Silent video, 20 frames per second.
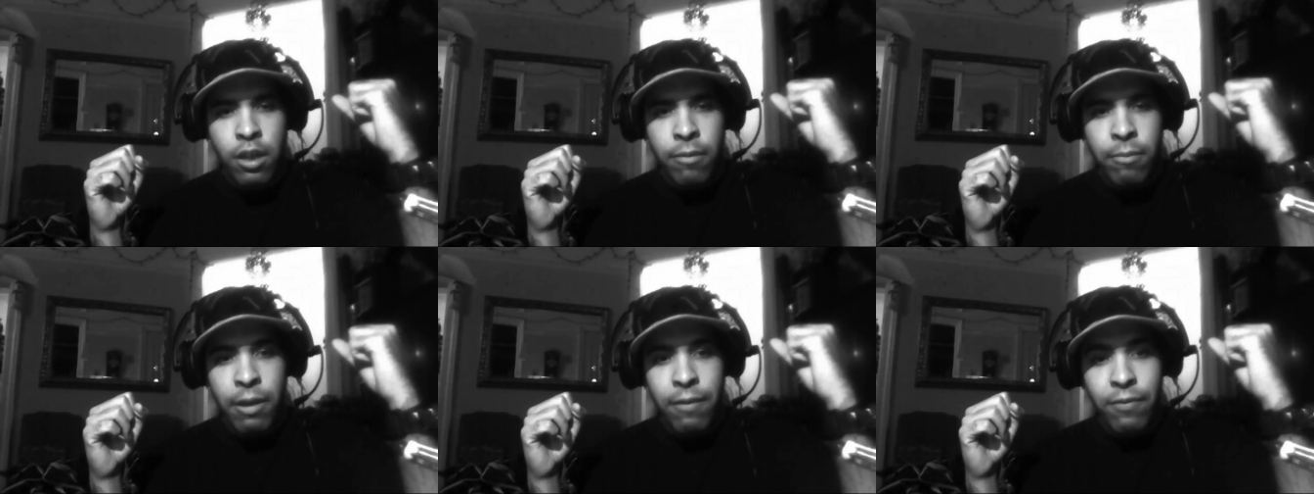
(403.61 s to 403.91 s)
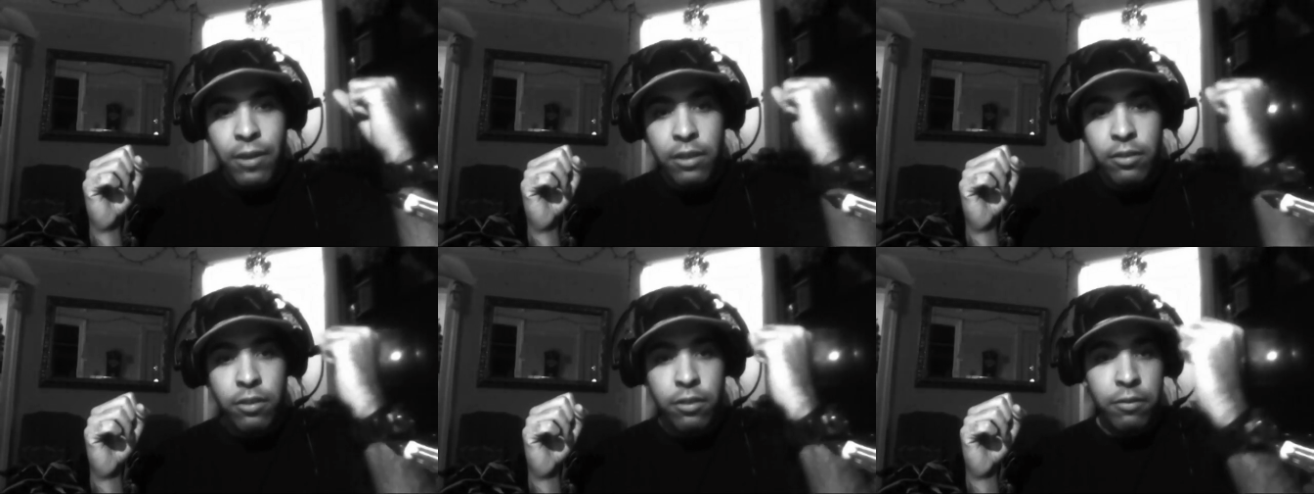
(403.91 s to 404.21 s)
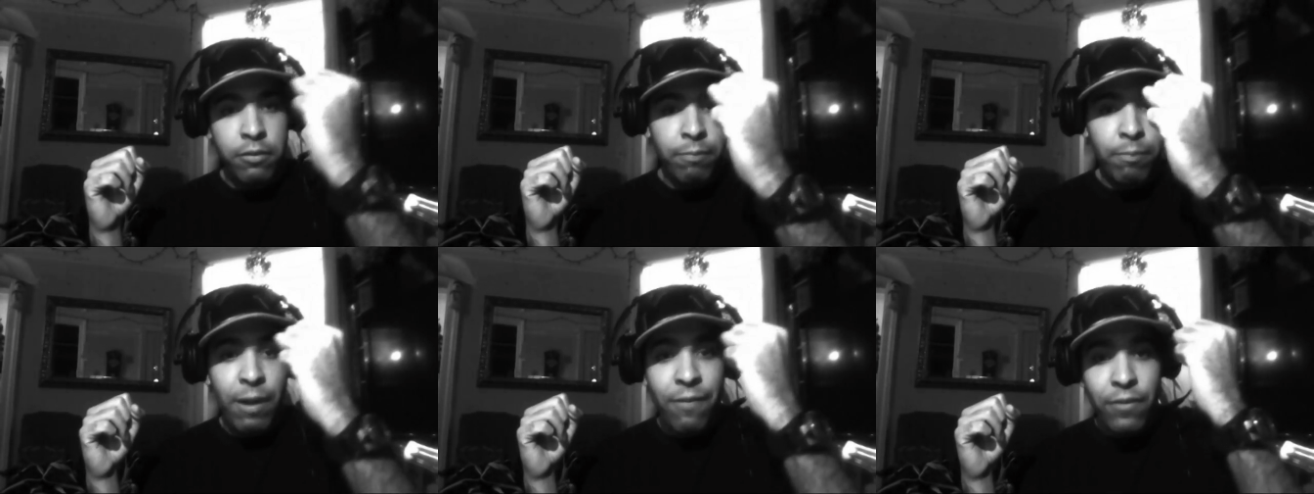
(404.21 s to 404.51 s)
My
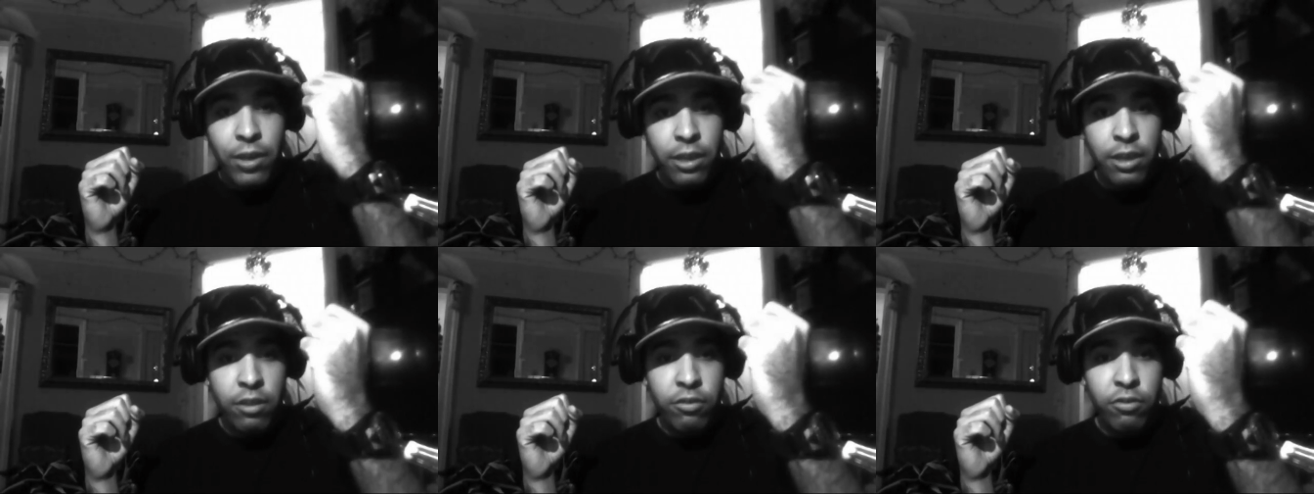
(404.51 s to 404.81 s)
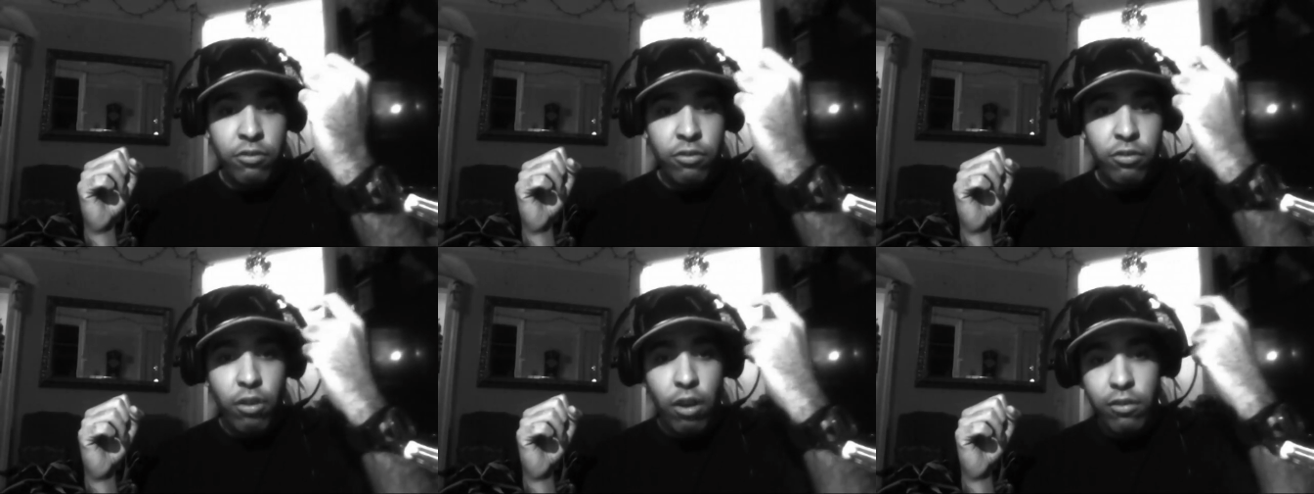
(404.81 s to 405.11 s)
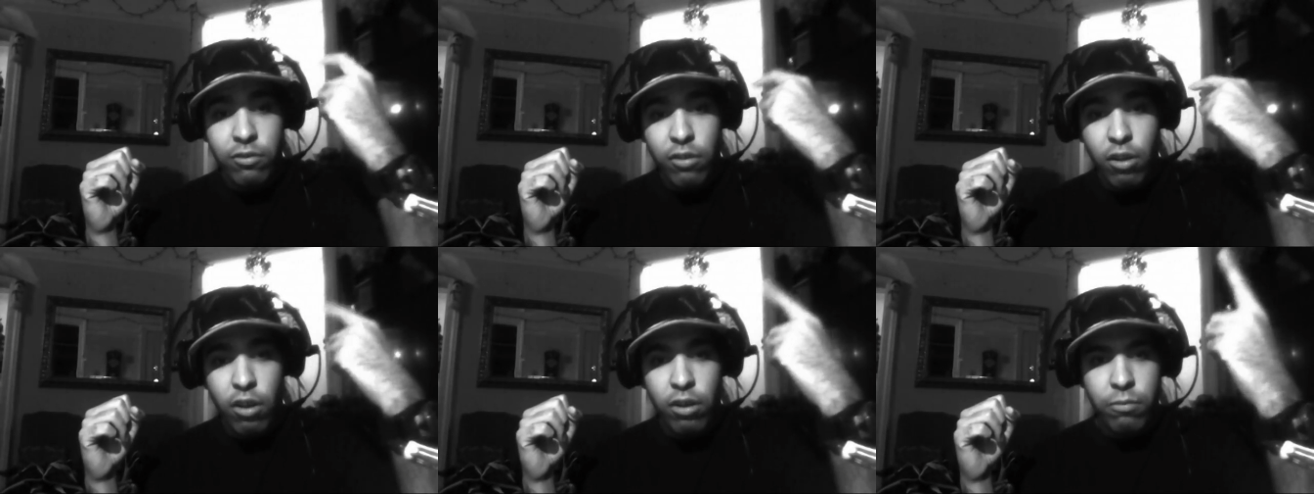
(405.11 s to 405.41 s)
vacation
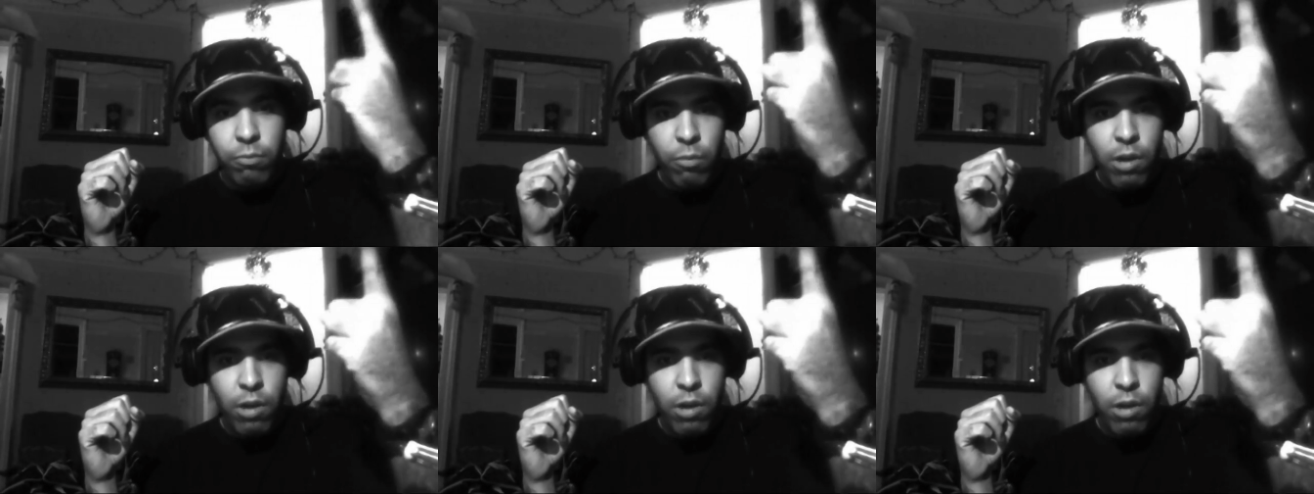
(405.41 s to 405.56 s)
starts on